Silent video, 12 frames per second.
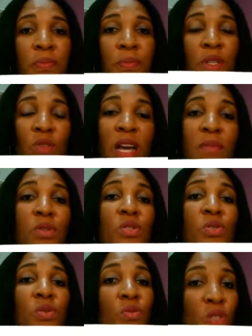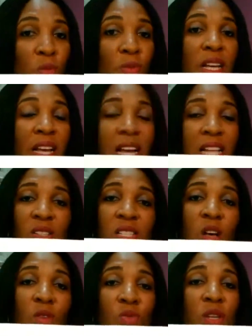You're able to duplicate
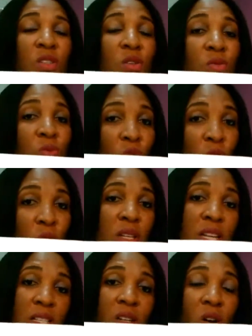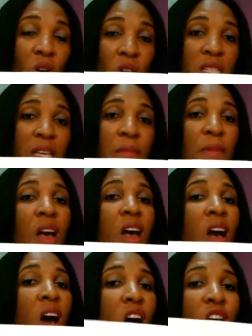yourselves when you work with a core team.
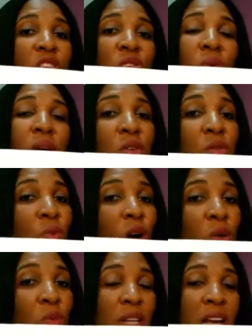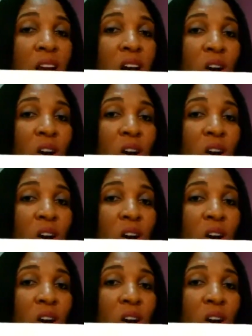Also, when you work with a